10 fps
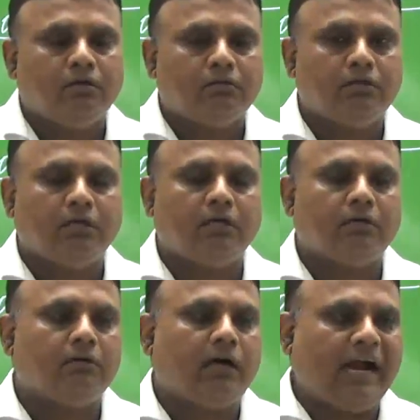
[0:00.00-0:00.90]
the
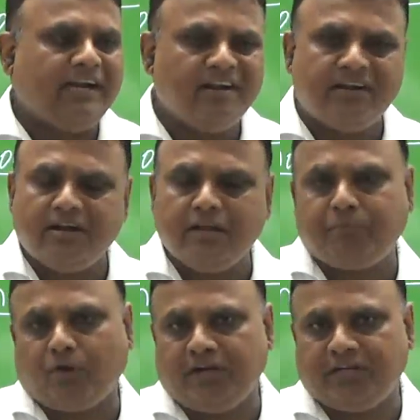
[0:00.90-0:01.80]
identity
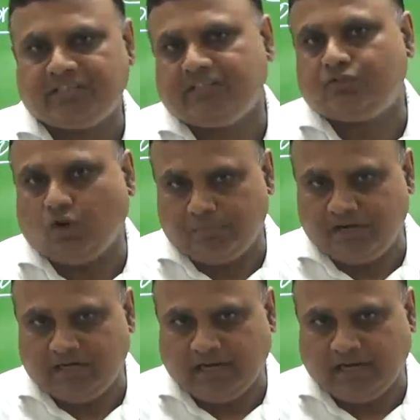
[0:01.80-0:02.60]
politics is dominant.